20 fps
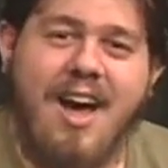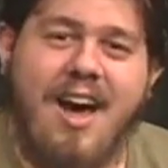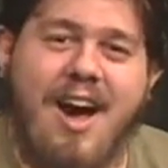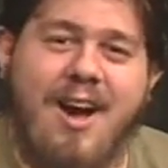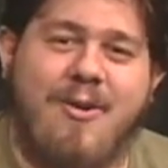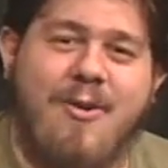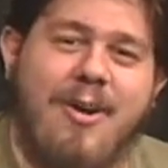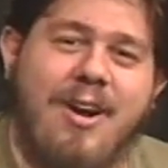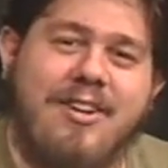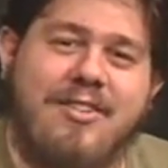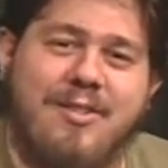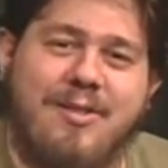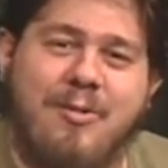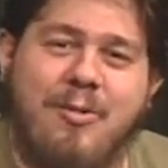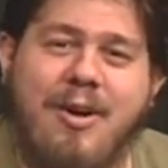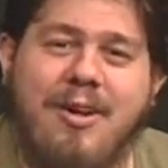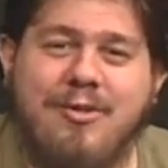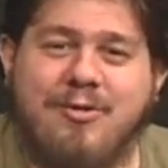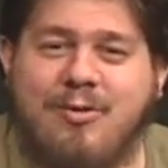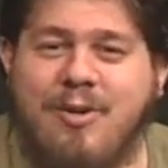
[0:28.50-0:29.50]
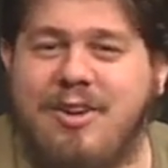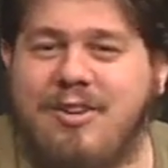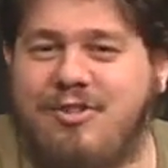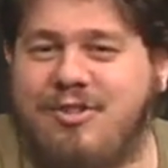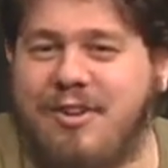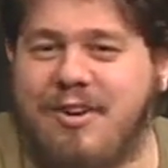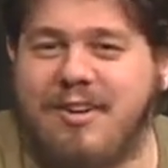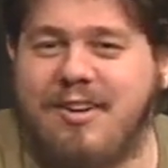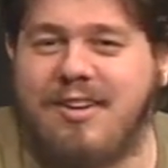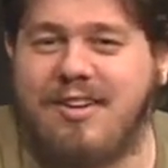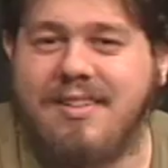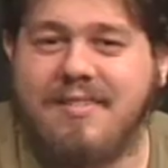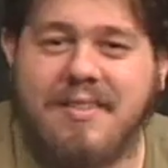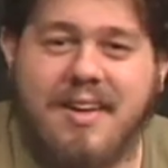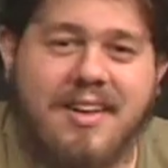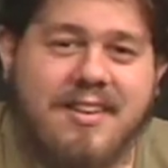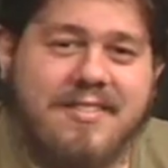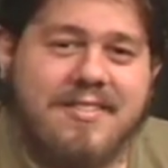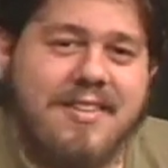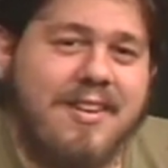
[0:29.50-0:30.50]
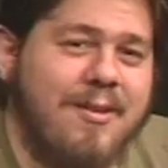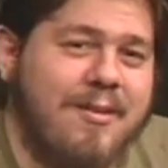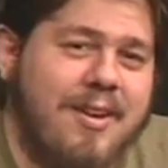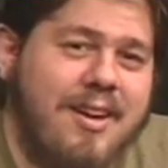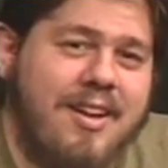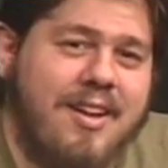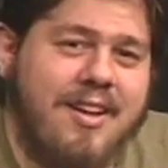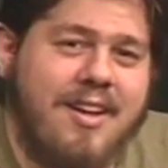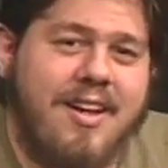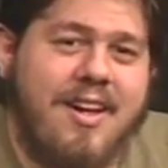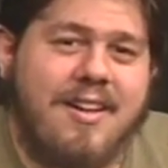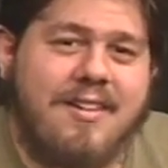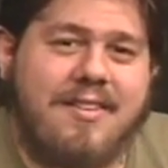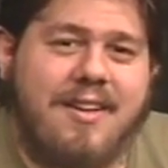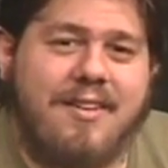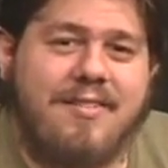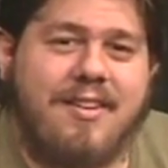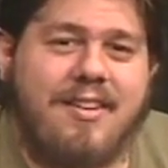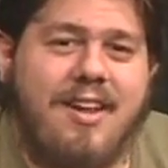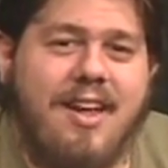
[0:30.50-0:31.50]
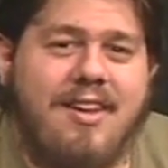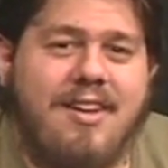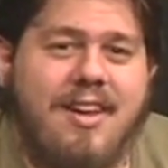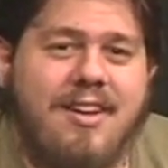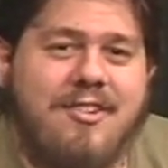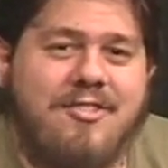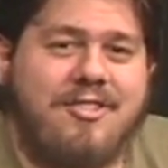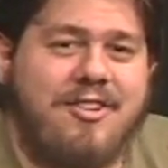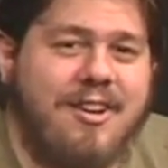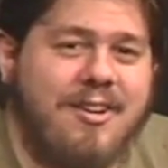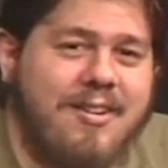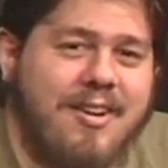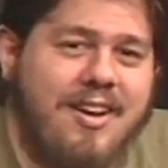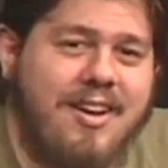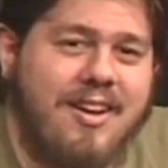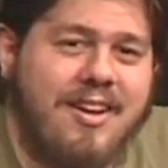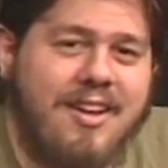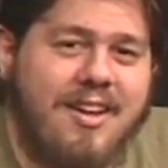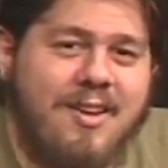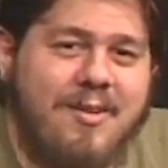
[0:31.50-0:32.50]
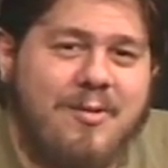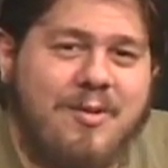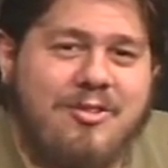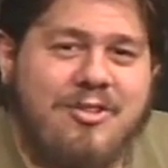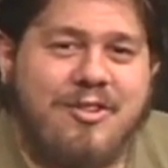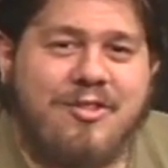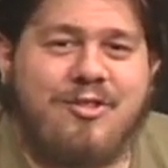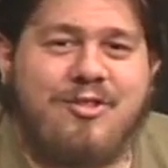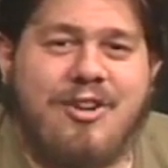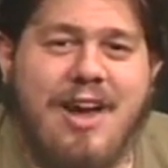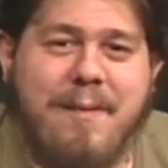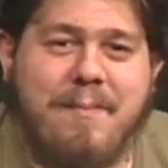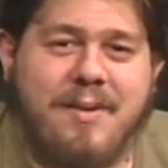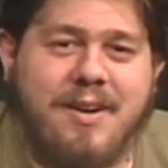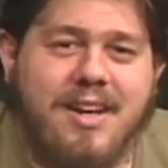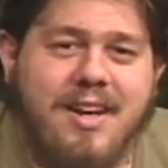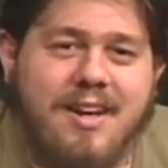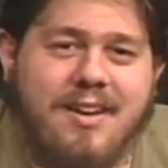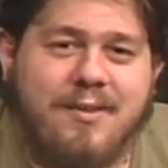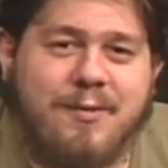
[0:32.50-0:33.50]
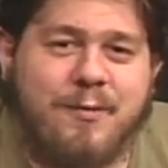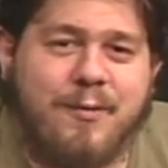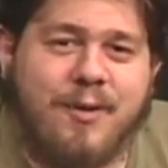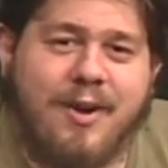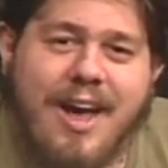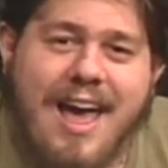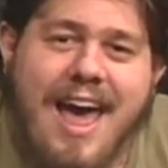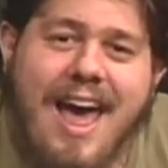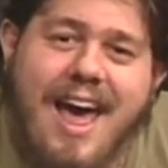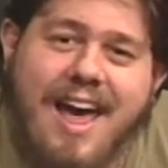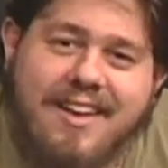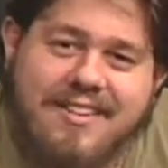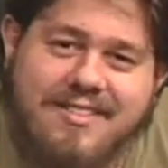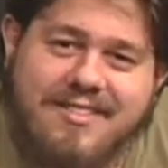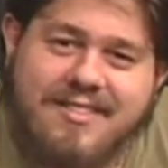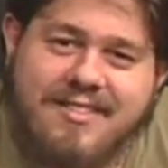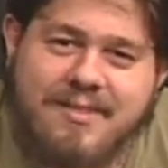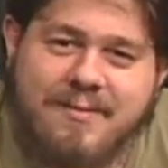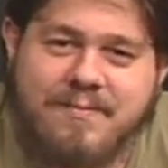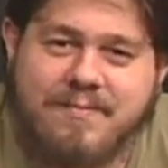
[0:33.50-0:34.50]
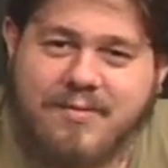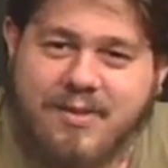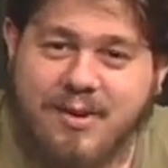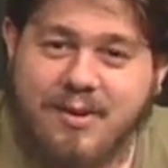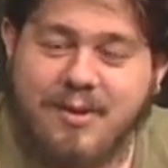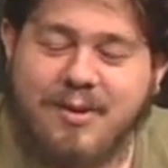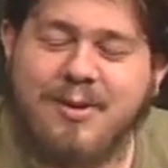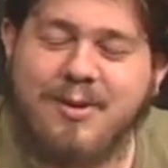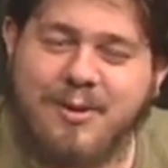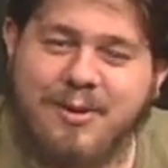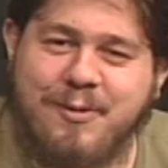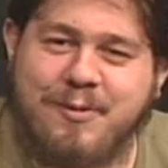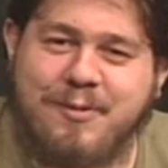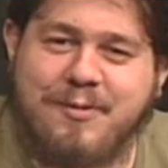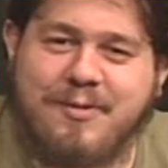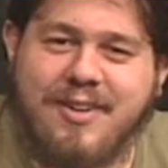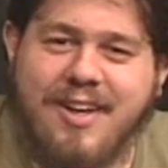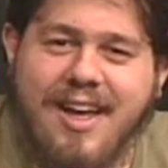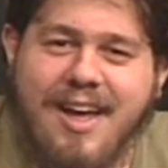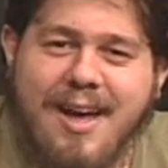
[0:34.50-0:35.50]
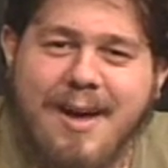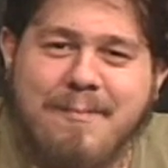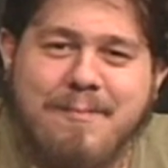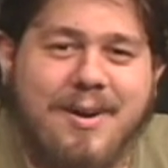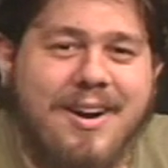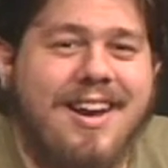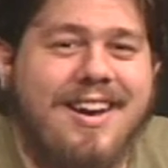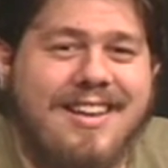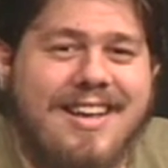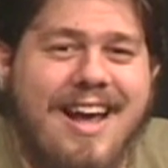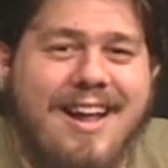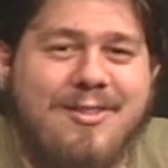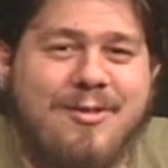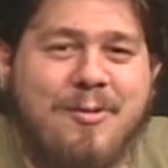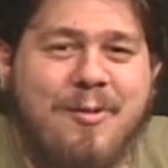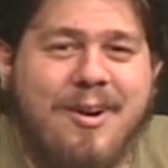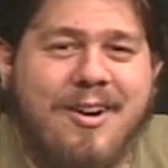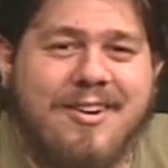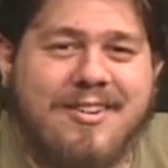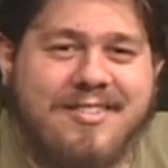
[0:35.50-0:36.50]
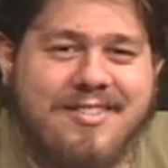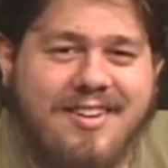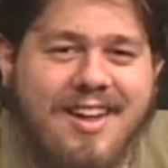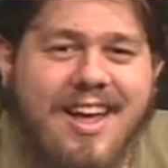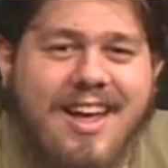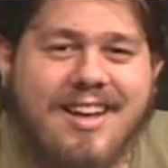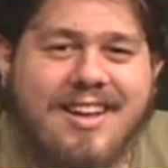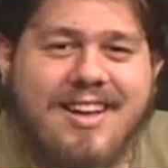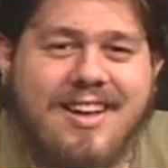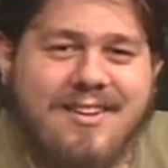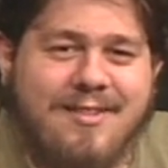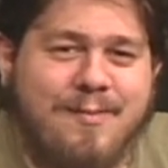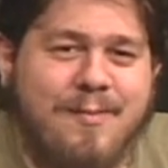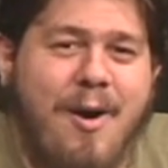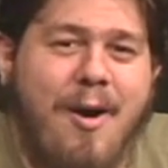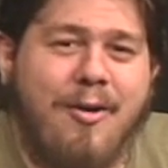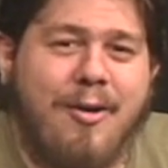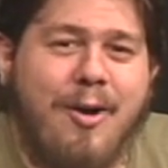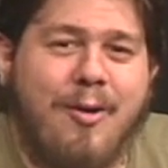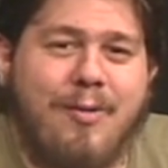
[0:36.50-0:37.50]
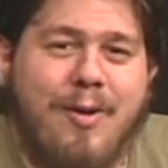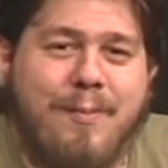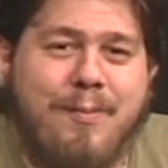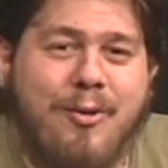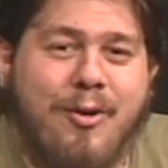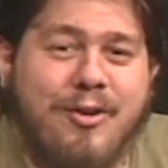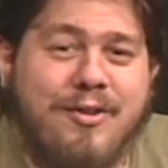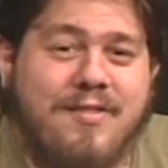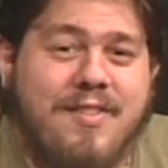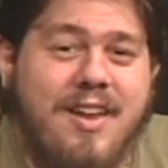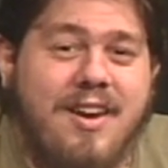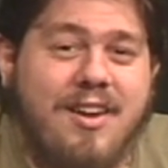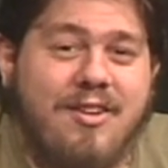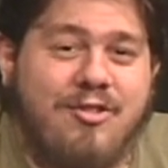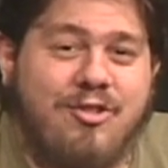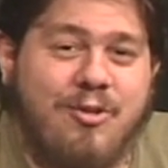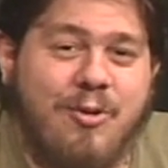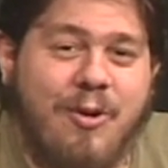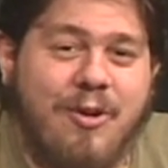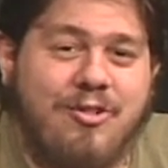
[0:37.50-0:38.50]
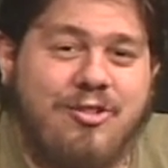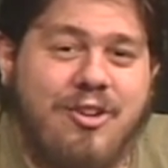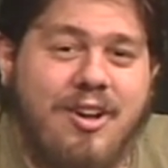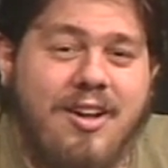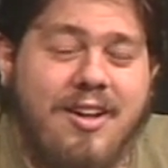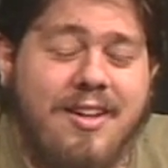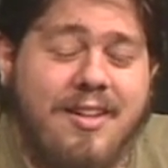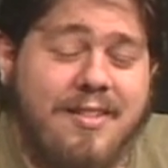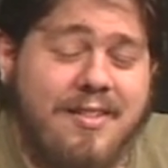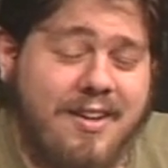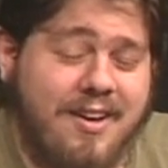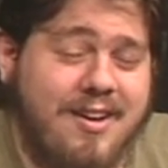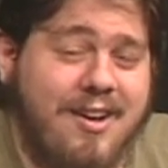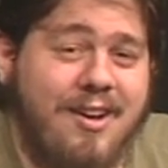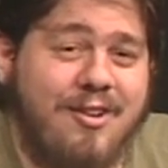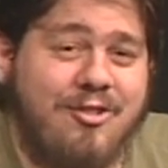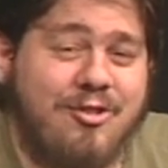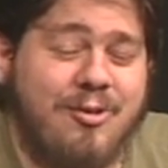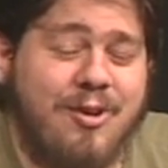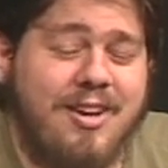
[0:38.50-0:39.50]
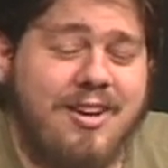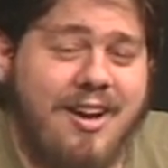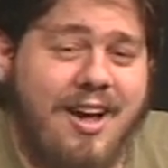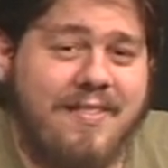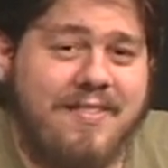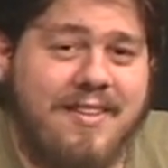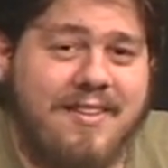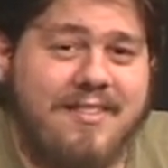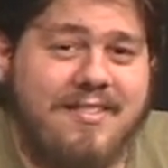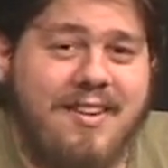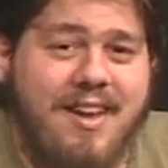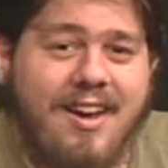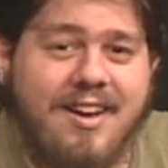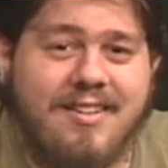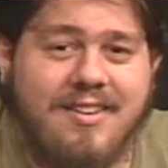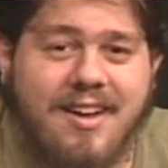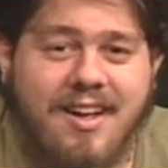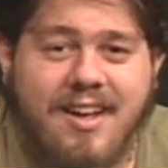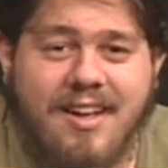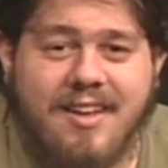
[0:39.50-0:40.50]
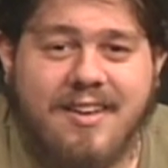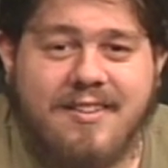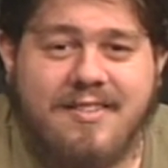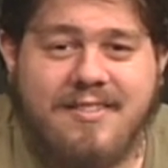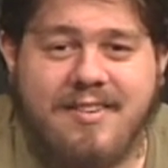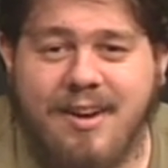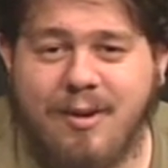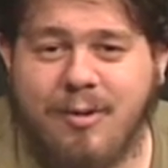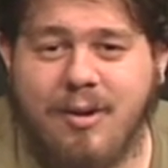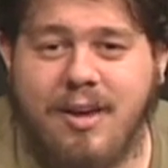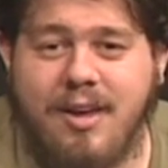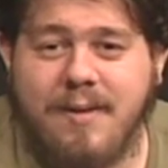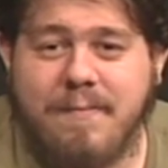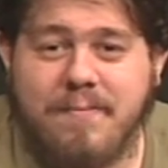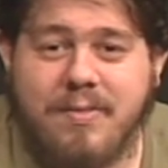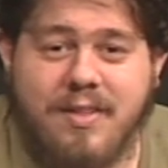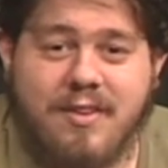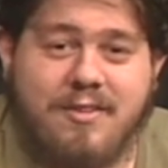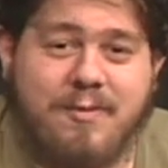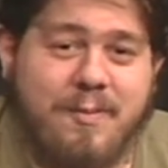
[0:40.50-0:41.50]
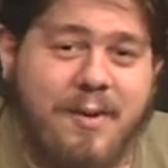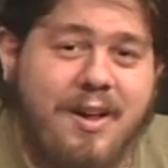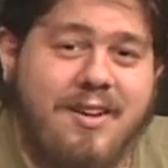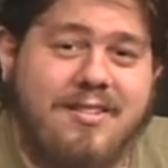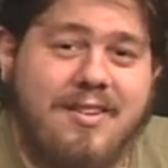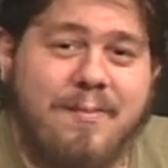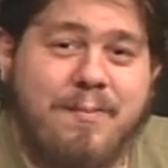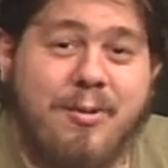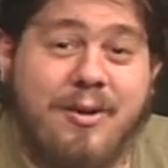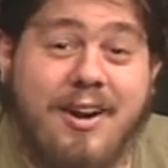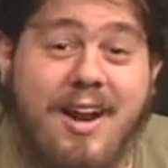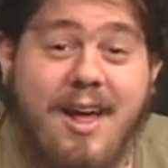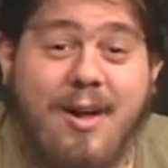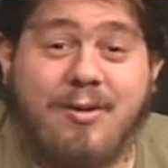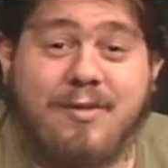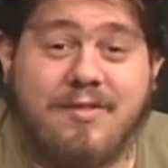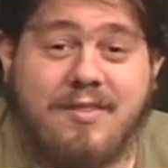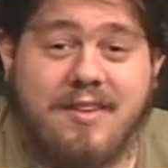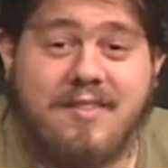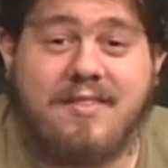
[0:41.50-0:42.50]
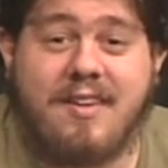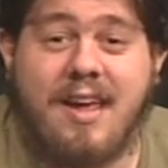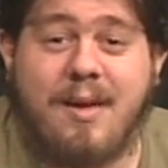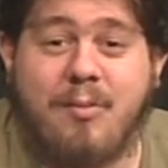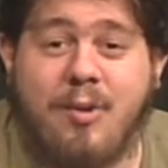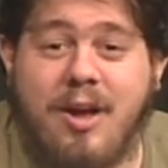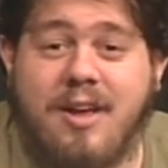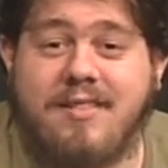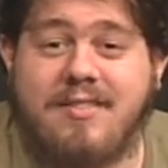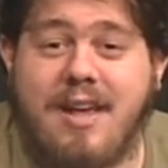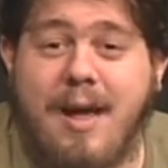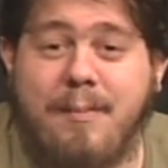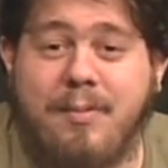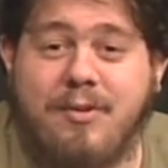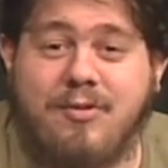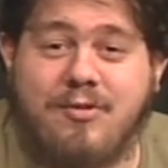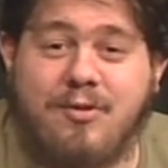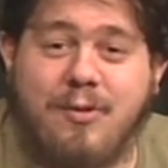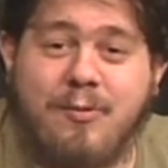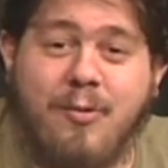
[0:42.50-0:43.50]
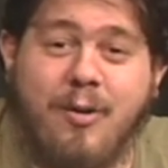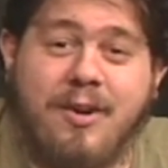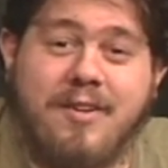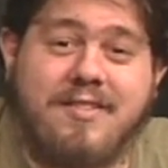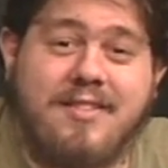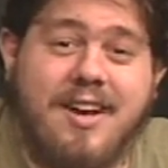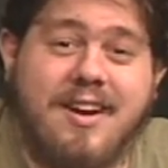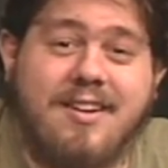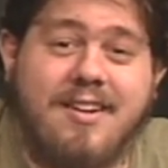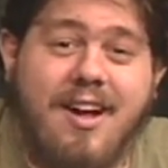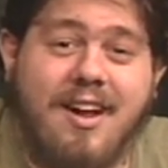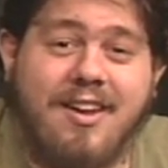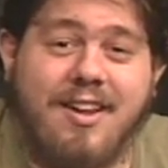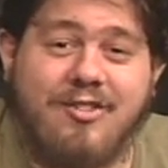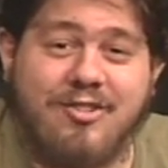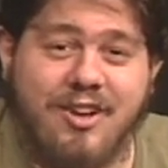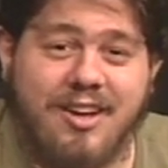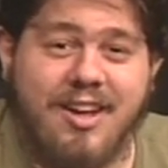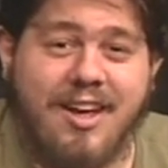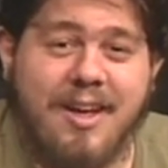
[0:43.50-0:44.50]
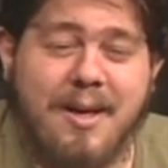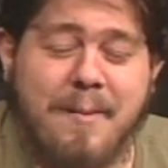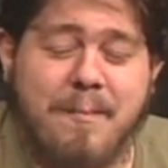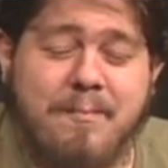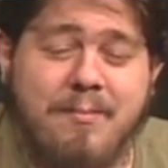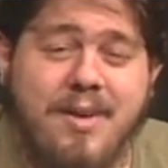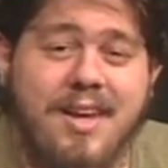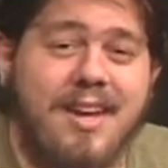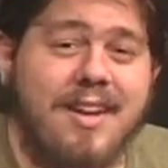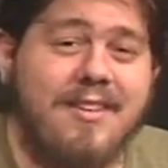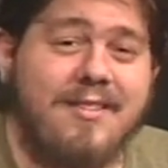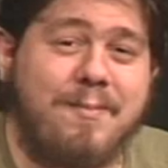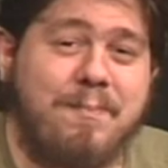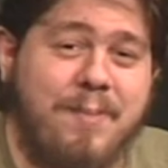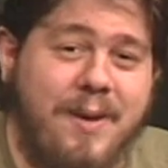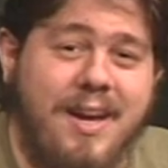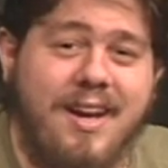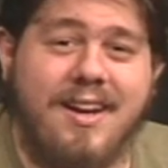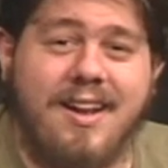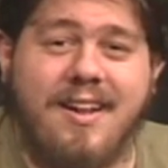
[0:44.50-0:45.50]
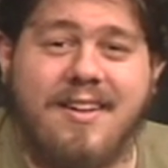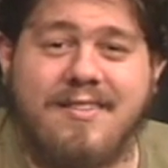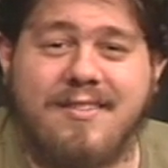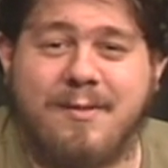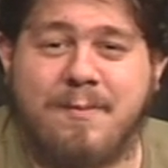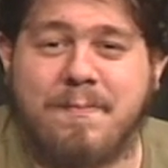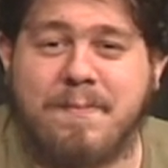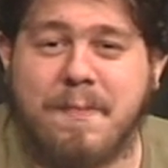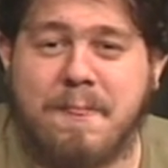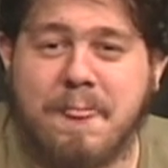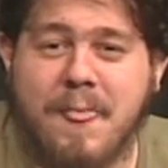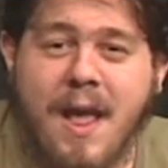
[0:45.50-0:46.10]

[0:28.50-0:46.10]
According to the Wall Street Journal, Siri sounds a lot like Shiri, which is Japanese for ass. Oof. But it gets worse. Gizmodo reports that in Georgia, the country, not the state, Siri, spelled and pronounced the same way as Apple's new voice technology, means penis.